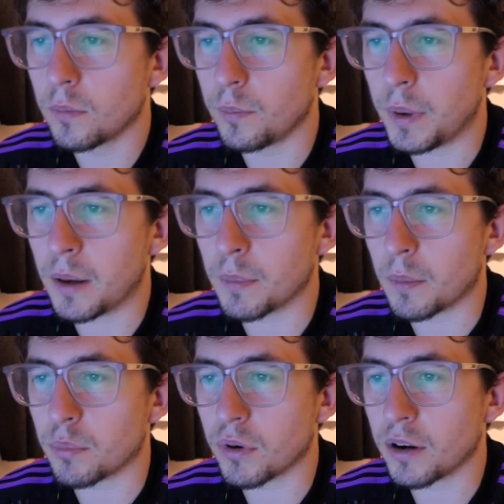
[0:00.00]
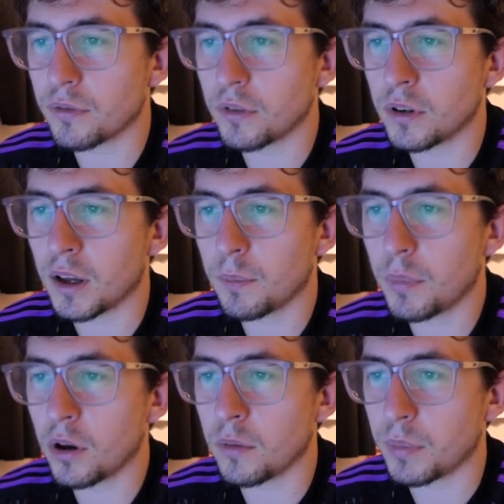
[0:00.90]
beaten by Bradford. No,
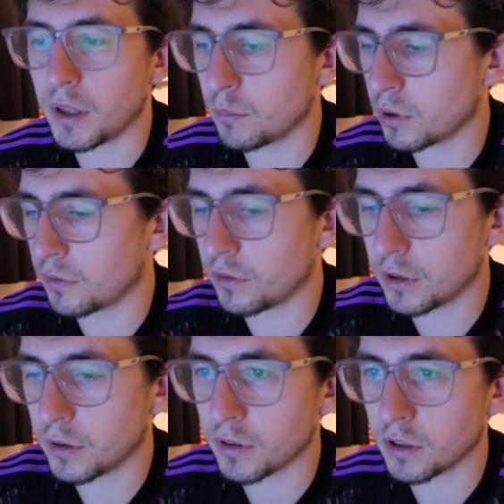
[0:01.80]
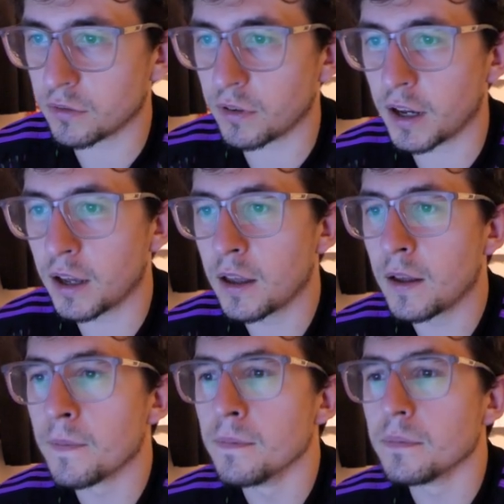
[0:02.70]
Burton beating Bradford, I think it's fair.
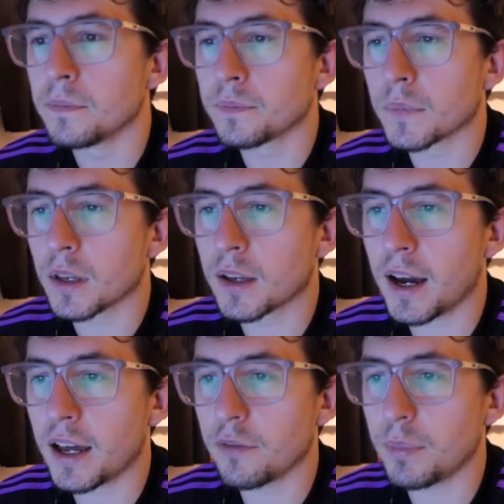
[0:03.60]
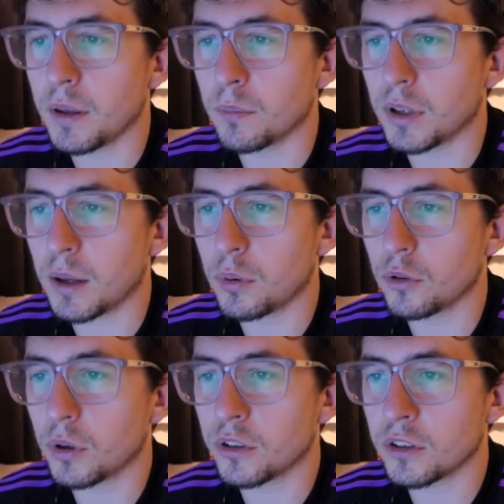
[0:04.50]
Cardiff beating Blackpool
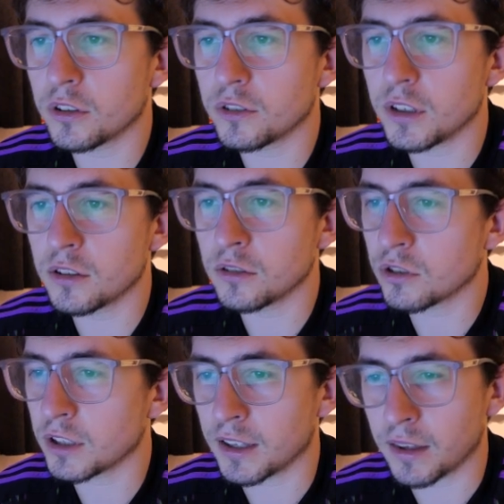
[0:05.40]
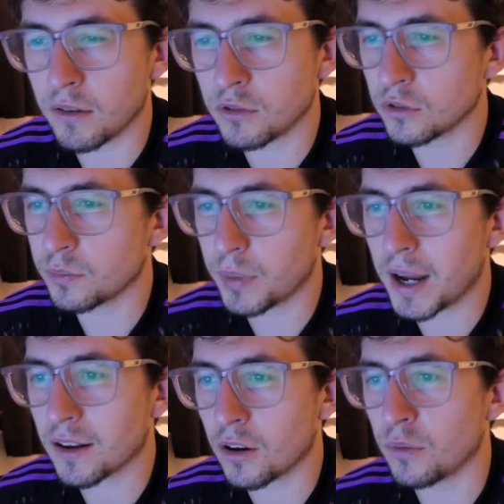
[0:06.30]
towards the end of the season, trying to get their results
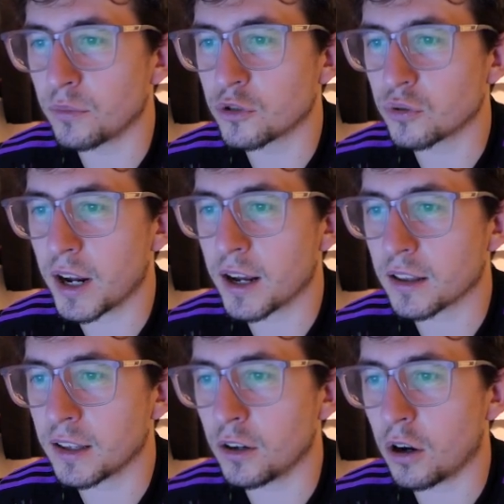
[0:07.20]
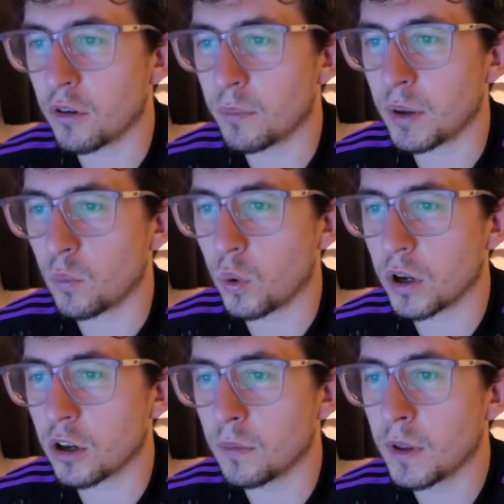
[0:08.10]
back on track. Lane Orient beating
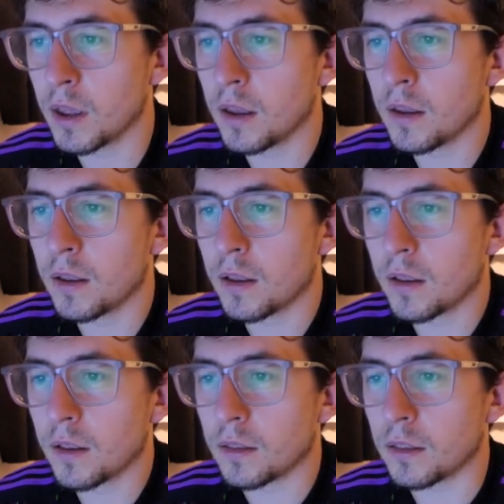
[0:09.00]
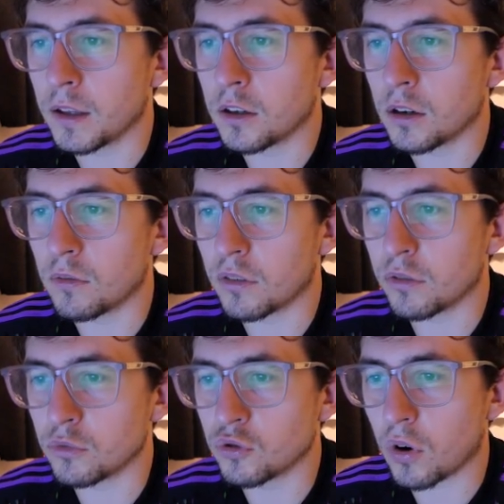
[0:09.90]
Wickham. Lincoln and
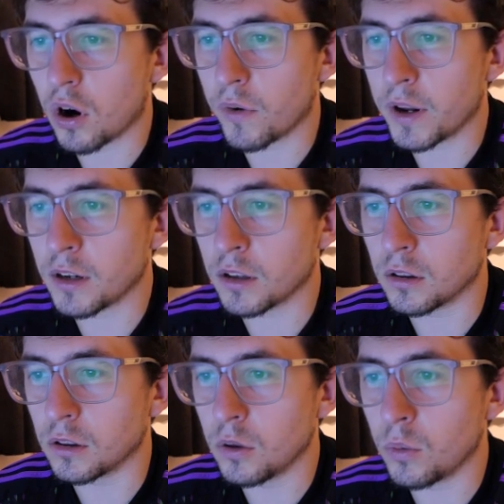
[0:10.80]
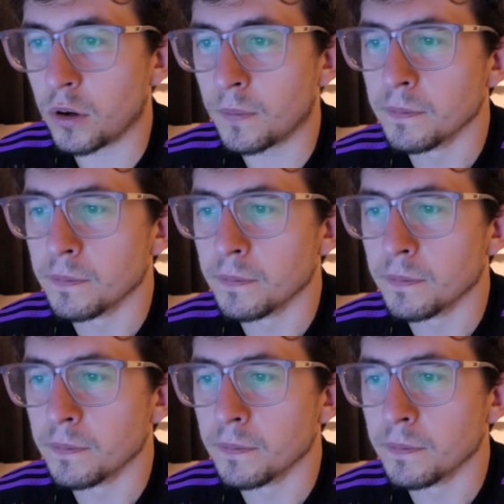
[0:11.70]
Rotherham drawing. Luton